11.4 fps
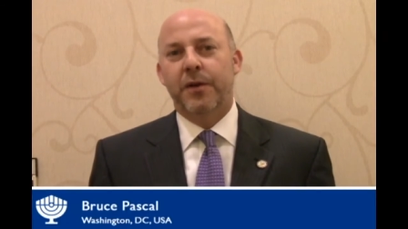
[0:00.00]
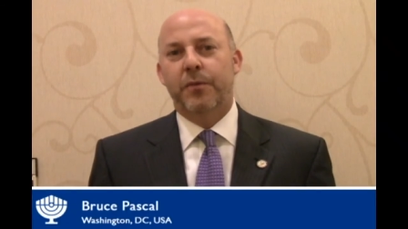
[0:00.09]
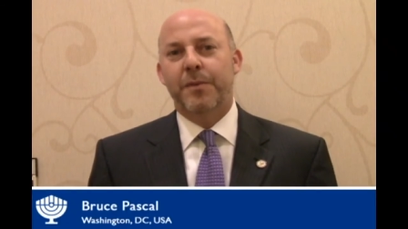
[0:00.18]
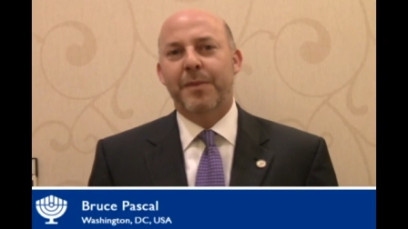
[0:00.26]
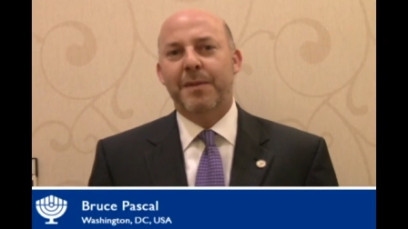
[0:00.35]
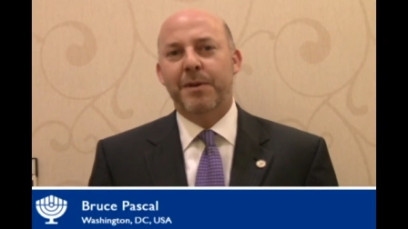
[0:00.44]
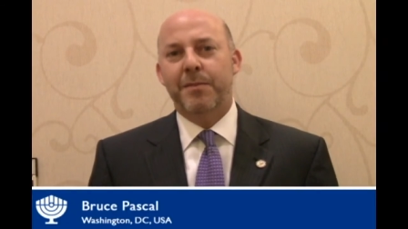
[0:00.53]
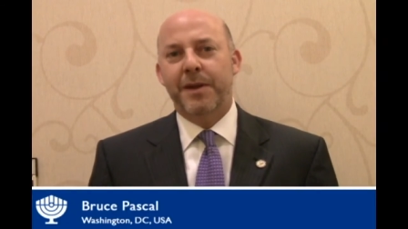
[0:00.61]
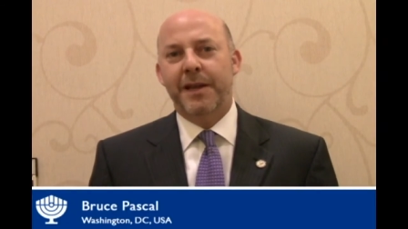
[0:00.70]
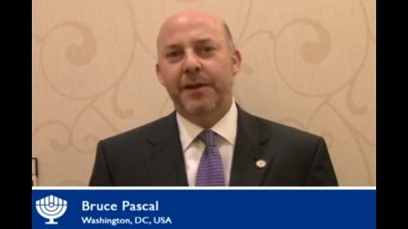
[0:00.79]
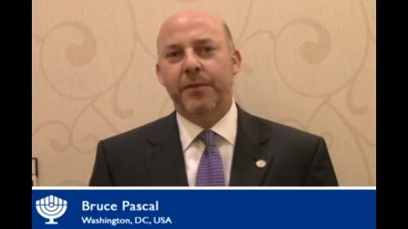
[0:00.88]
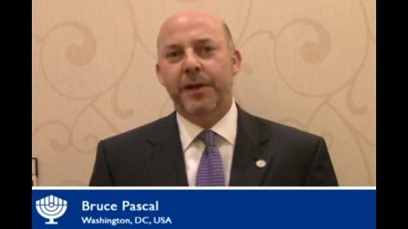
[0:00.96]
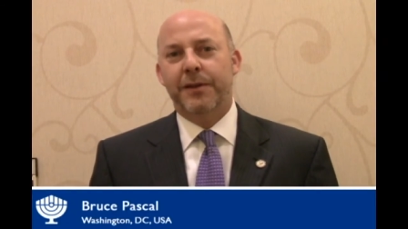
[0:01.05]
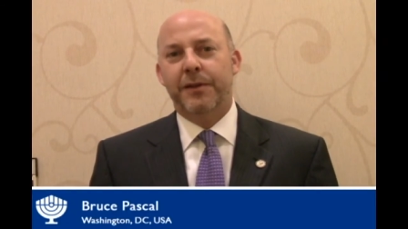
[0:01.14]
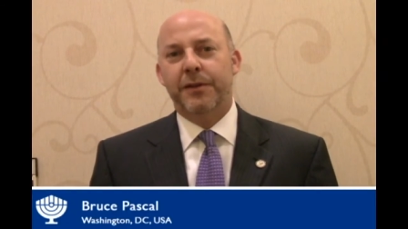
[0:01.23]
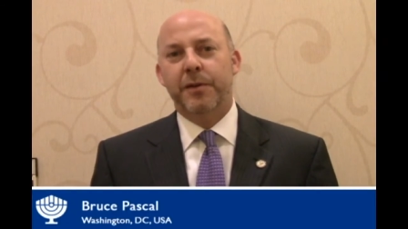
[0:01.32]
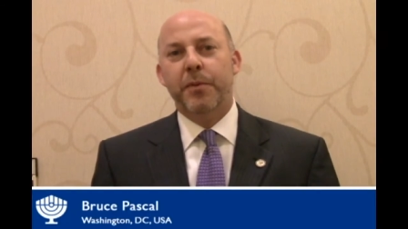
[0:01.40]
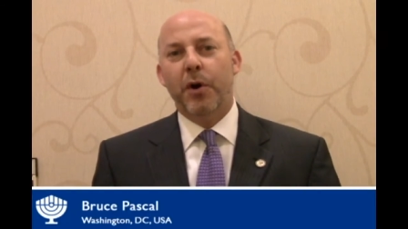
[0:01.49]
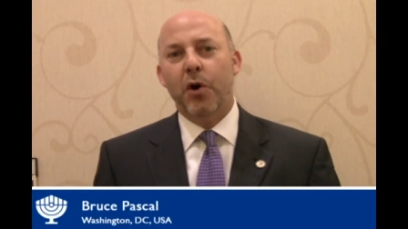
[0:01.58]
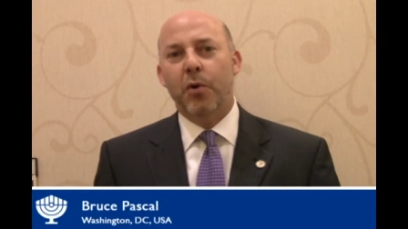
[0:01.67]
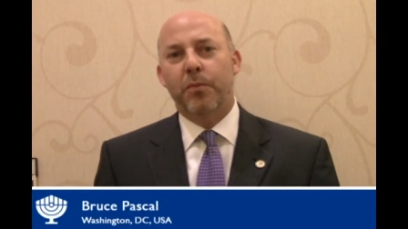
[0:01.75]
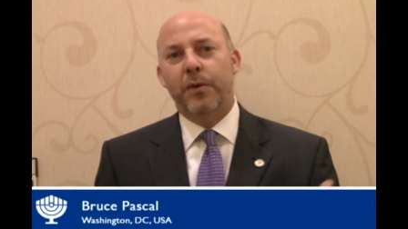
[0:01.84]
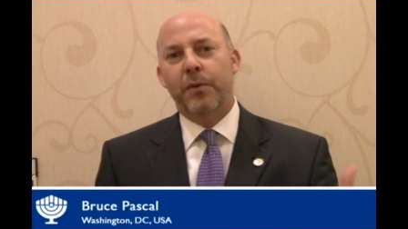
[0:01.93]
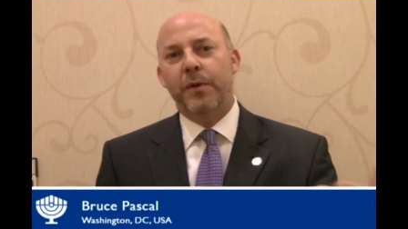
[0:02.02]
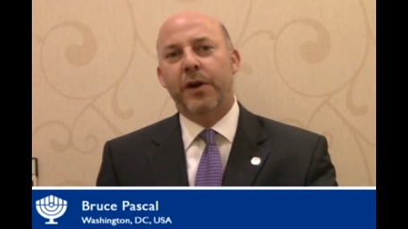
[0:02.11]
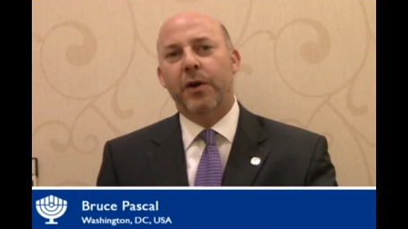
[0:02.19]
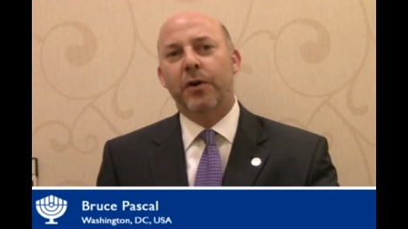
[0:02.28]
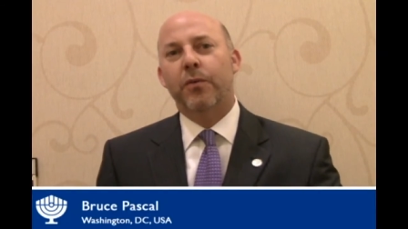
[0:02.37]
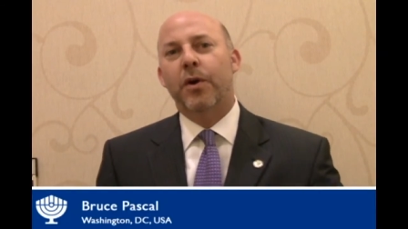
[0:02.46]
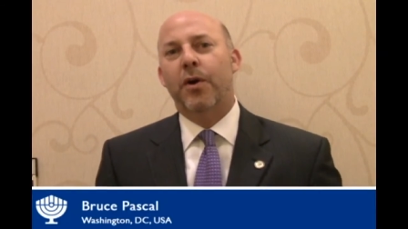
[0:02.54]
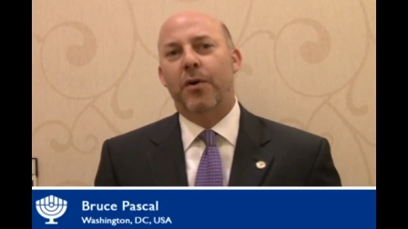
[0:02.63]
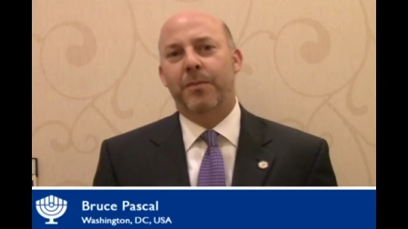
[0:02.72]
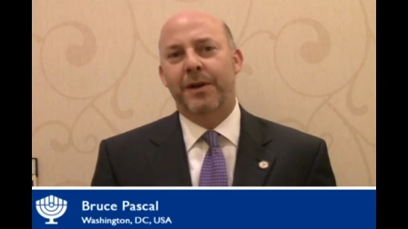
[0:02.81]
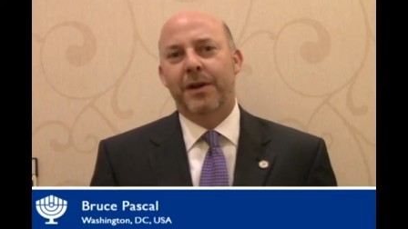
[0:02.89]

We may be meeting with the Pope when we go to Rome.